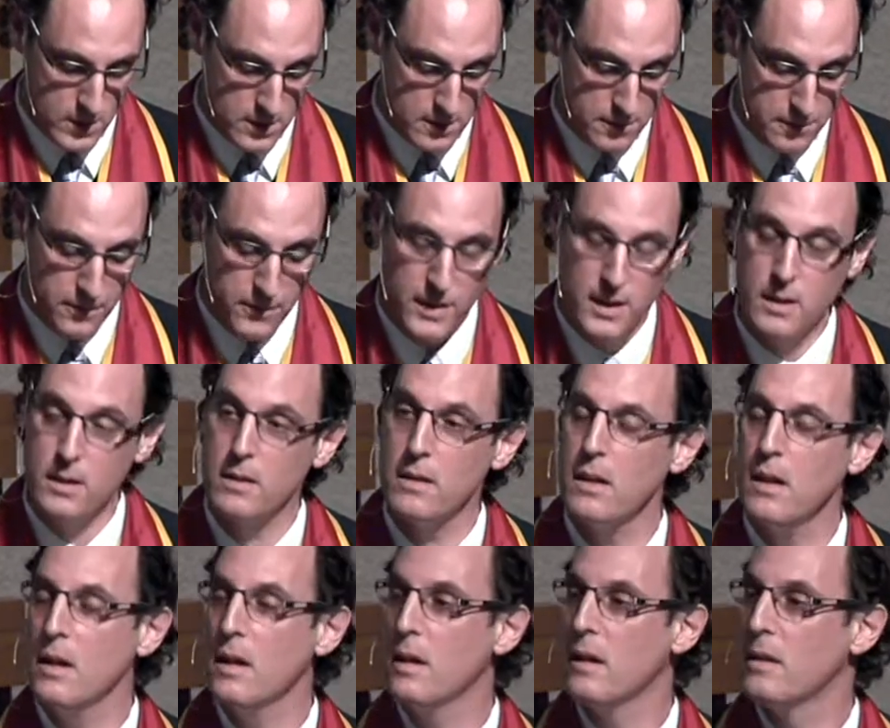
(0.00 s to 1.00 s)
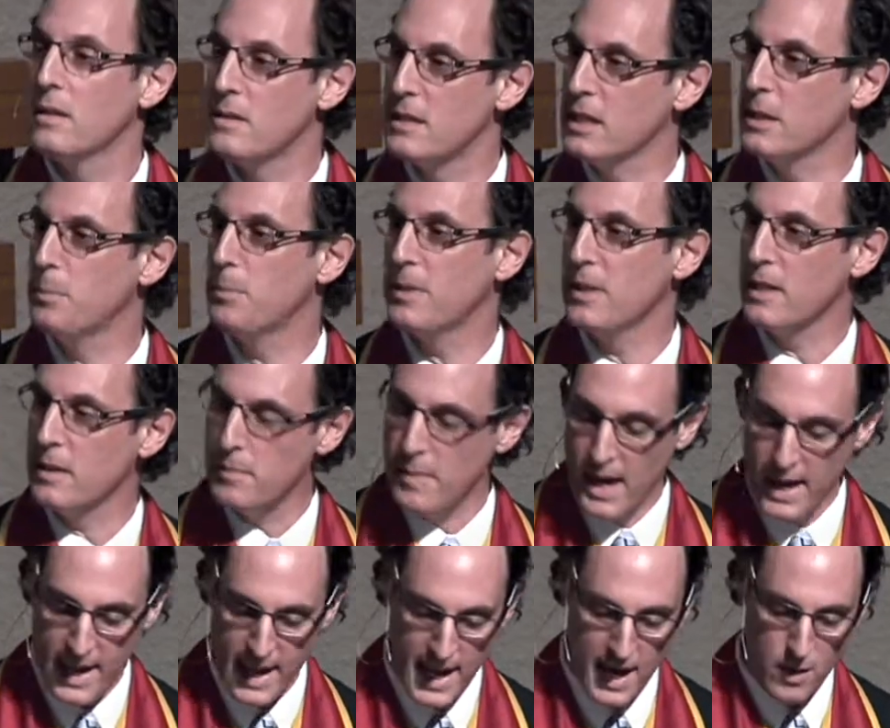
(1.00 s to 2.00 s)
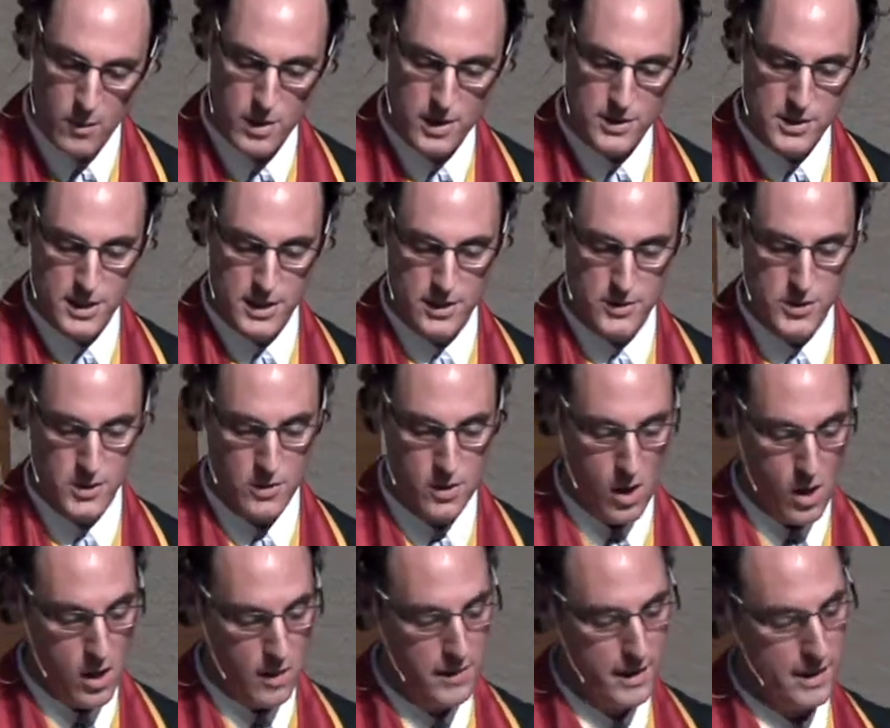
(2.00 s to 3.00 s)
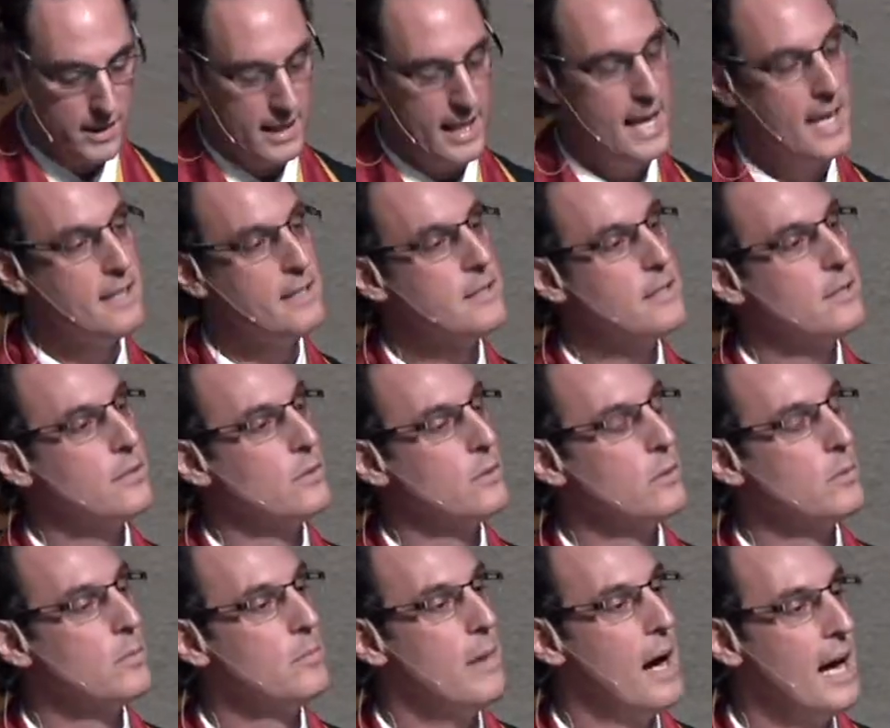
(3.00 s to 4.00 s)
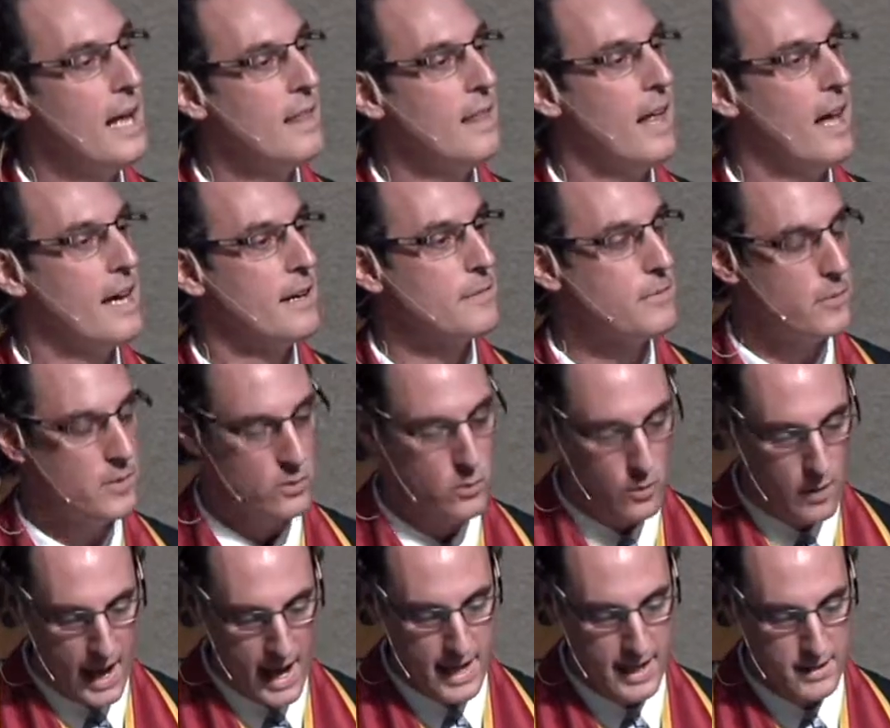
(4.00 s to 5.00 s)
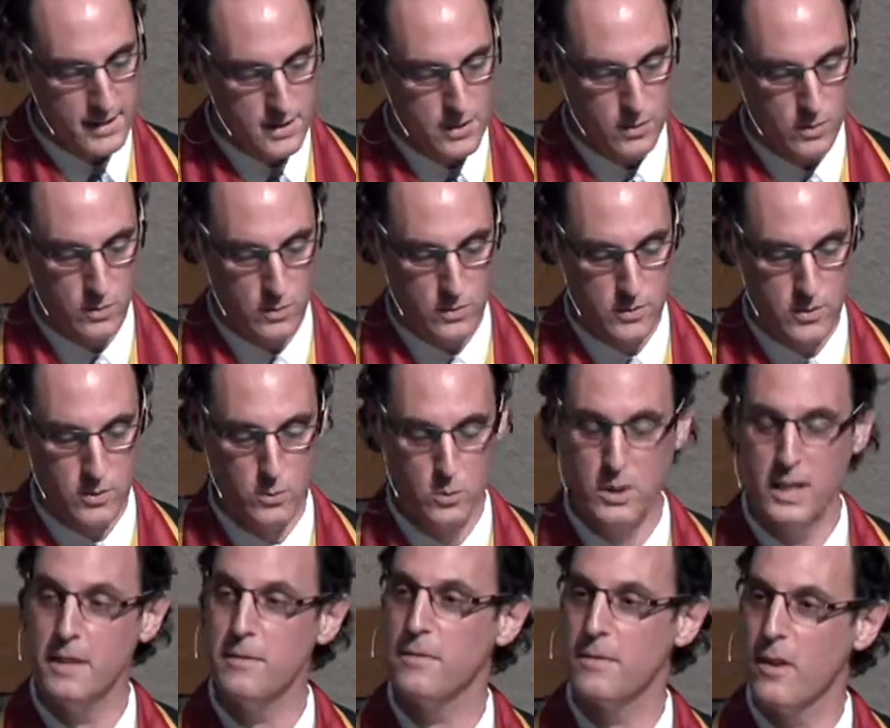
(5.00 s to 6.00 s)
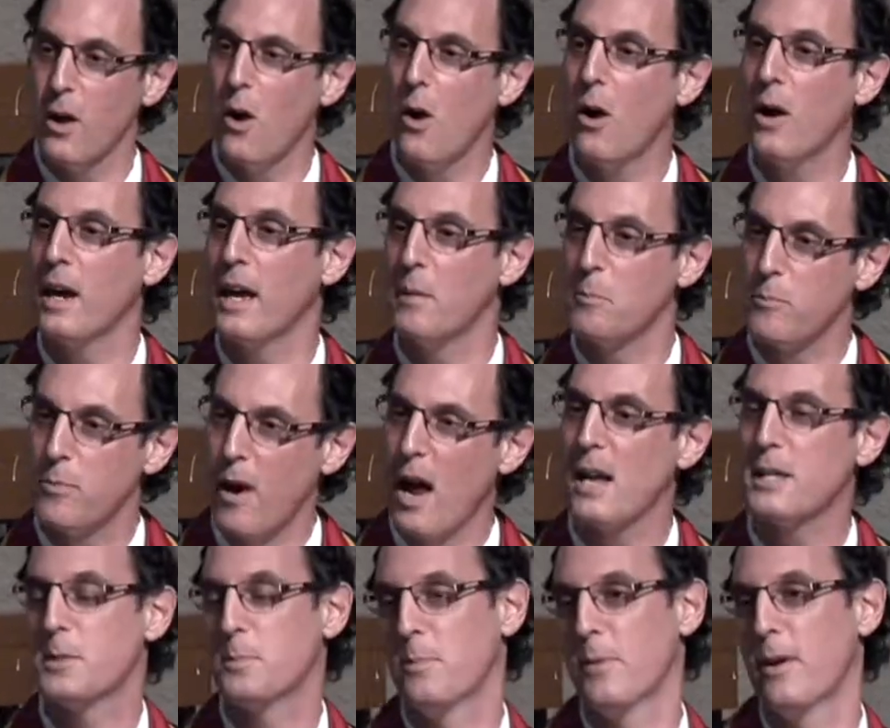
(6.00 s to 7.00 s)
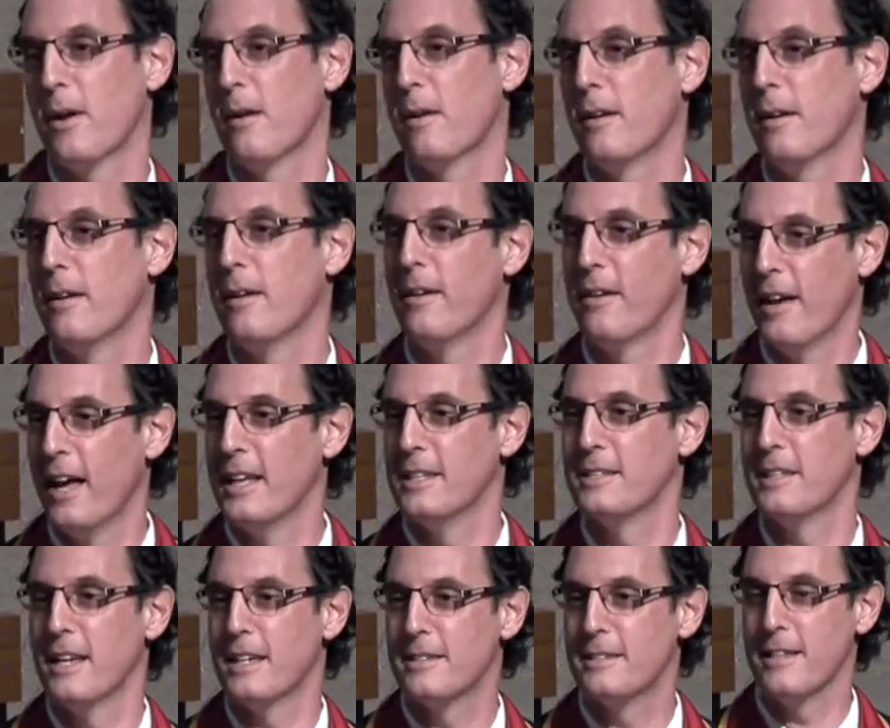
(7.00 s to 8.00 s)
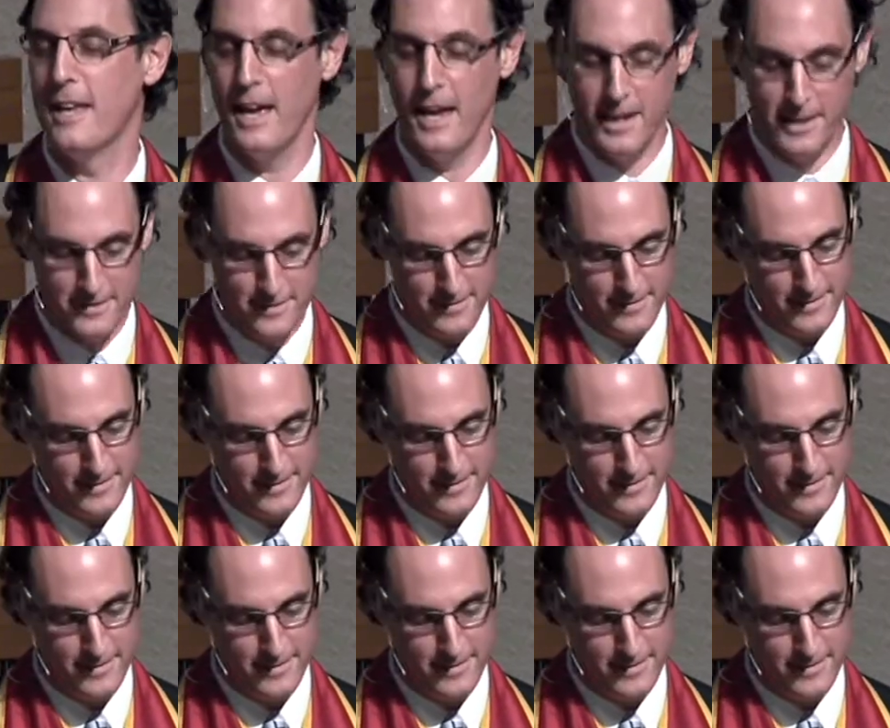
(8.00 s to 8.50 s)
to feel deeply my heritage and all that led to my life with gratitude, to live long and prosper, as they say,